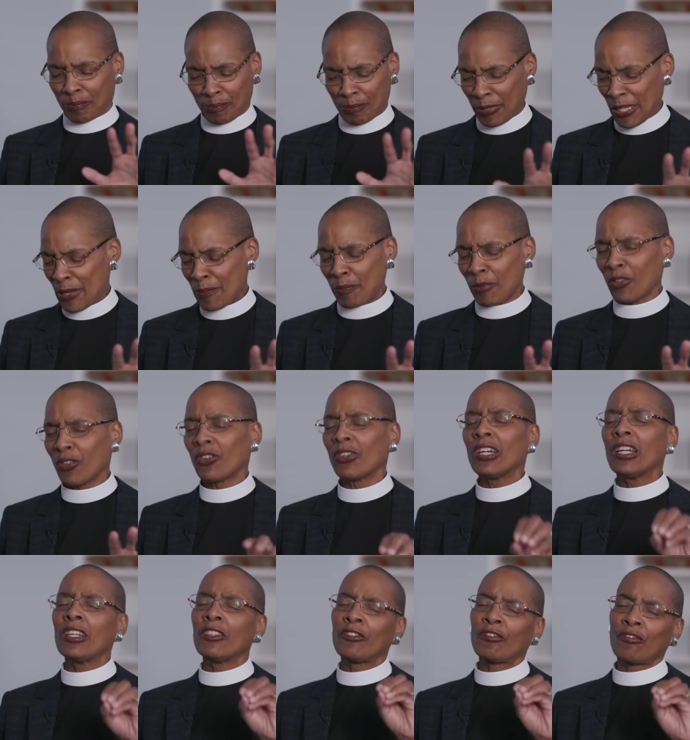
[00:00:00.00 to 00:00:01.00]

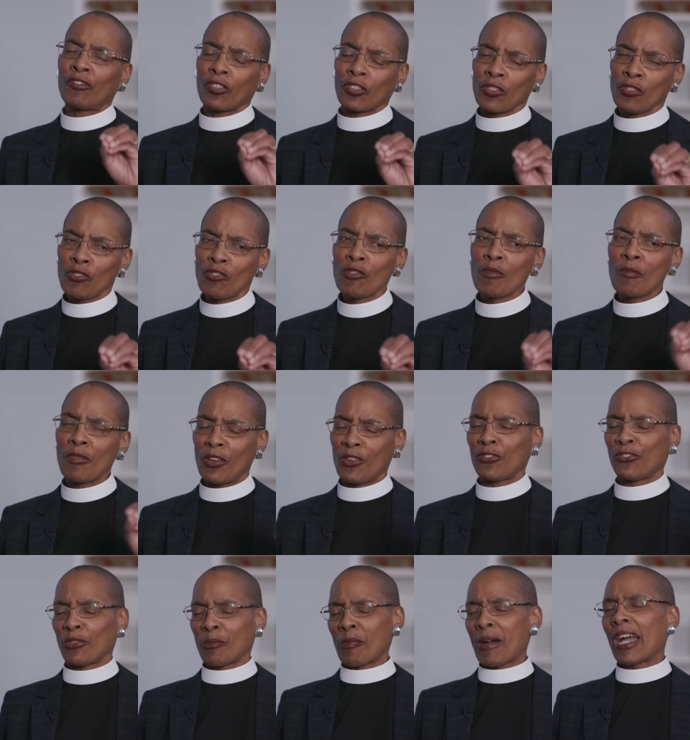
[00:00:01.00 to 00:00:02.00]
people for whom
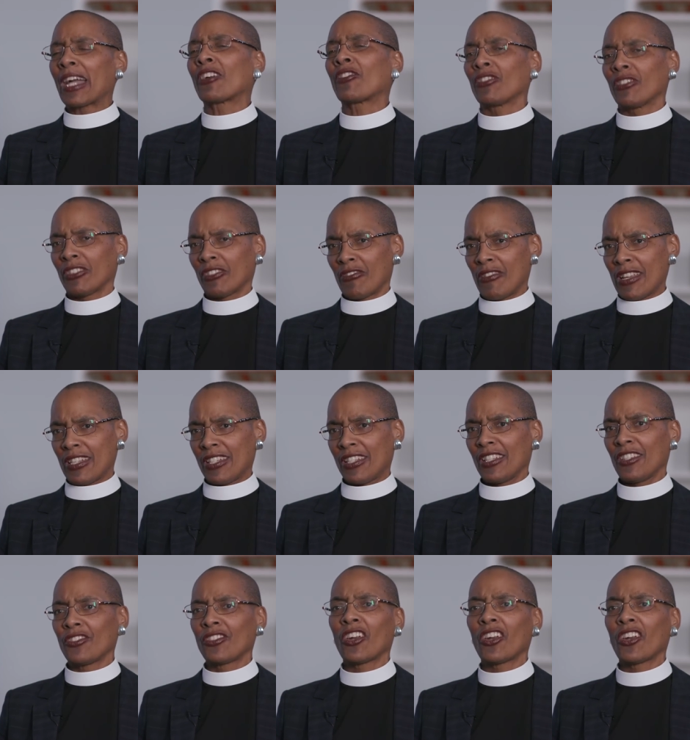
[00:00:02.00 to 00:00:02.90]
those are microaggressions